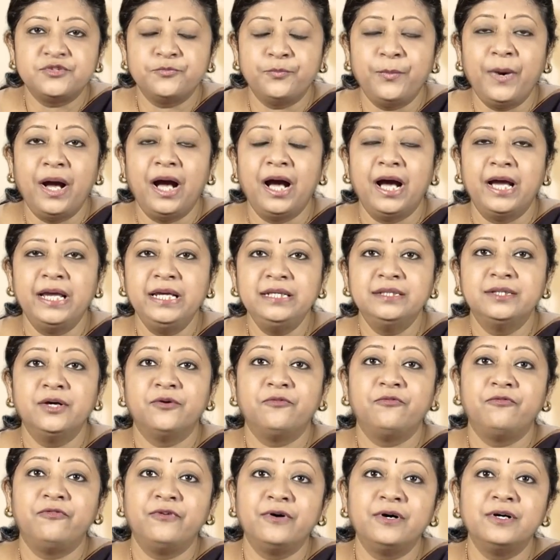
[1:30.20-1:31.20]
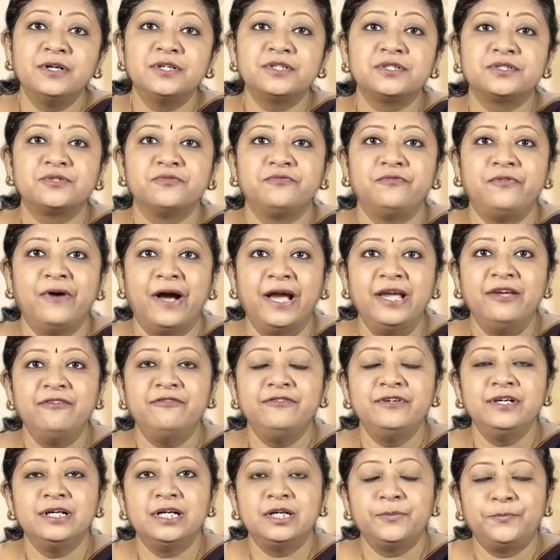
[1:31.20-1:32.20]
by the first
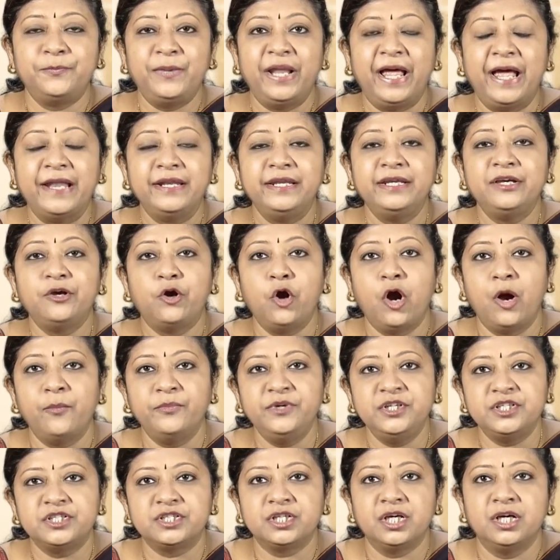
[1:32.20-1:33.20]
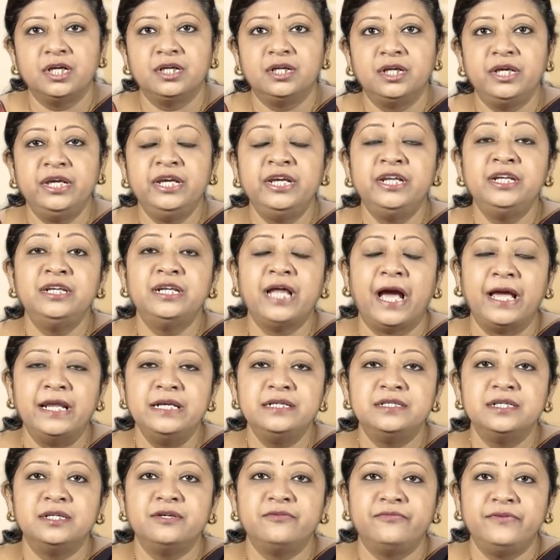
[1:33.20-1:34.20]
5-year planning commission in
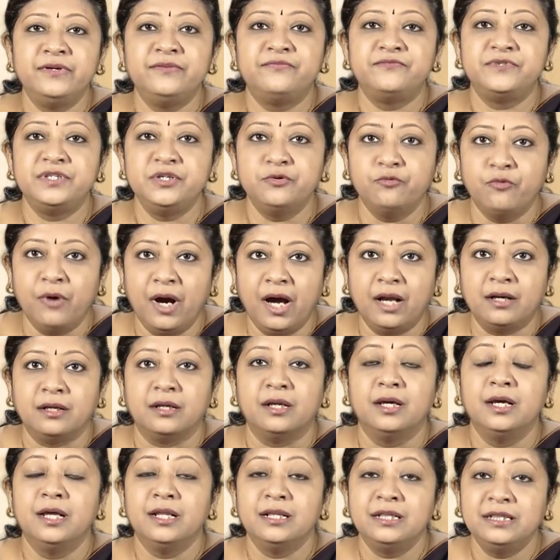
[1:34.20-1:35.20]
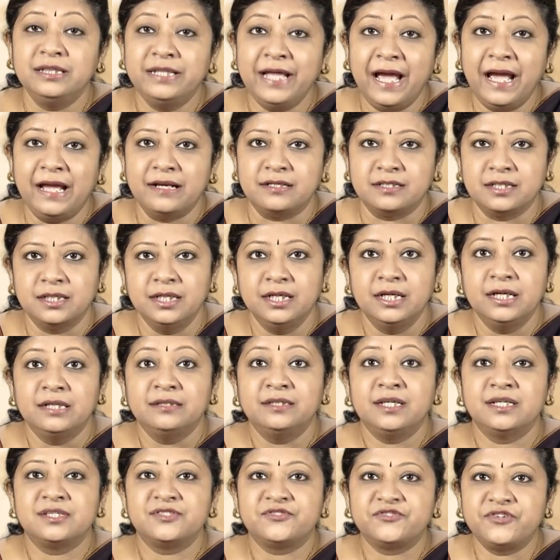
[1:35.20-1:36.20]
1951 that
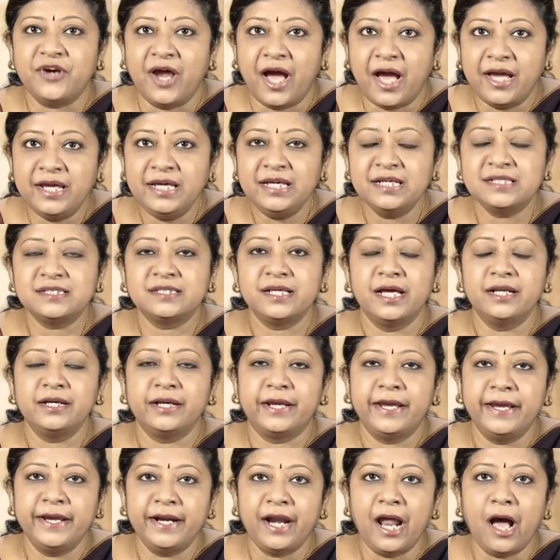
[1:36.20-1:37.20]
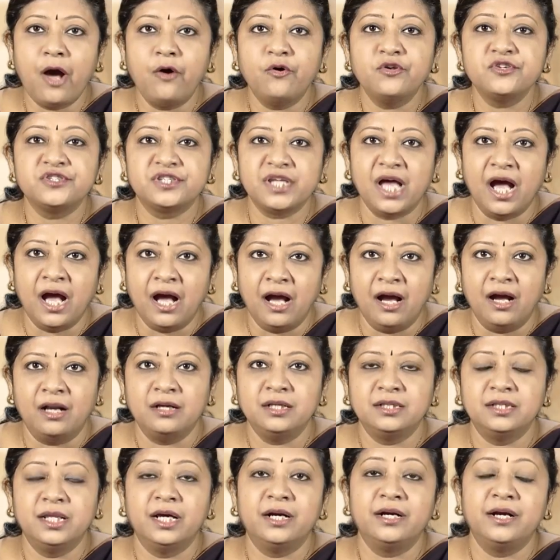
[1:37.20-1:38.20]
the strikes and gheraos are
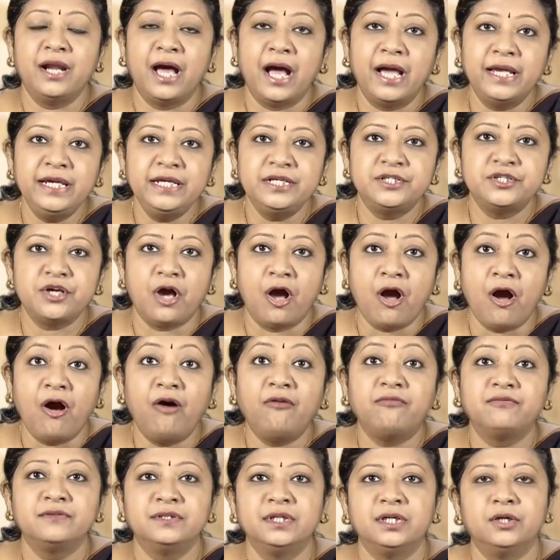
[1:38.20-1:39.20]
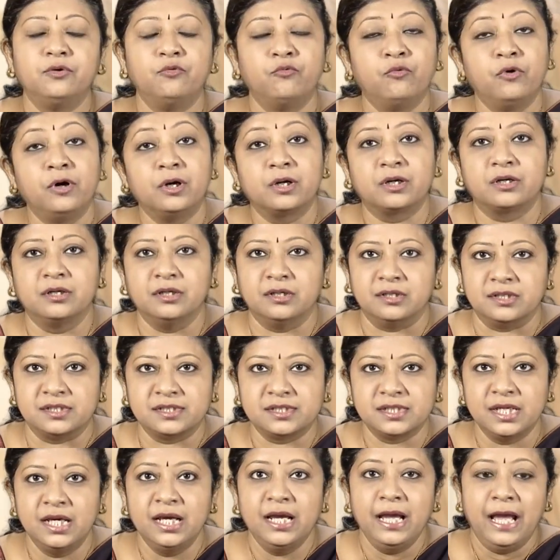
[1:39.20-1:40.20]
the right of the
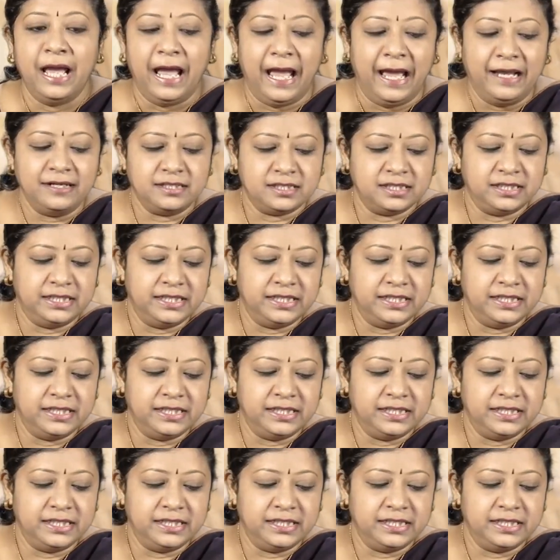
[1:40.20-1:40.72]
workers, and they